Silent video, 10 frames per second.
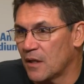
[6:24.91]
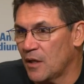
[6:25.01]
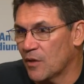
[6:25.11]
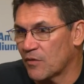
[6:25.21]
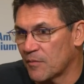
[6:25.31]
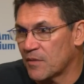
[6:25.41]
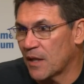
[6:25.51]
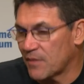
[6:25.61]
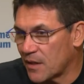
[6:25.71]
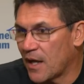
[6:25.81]
you know
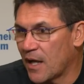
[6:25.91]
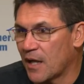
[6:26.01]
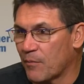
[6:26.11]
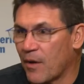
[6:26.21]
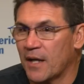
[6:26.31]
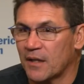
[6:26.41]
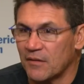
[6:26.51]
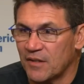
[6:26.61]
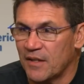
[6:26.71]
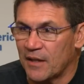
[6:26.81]
sometimes a guy like Brian can see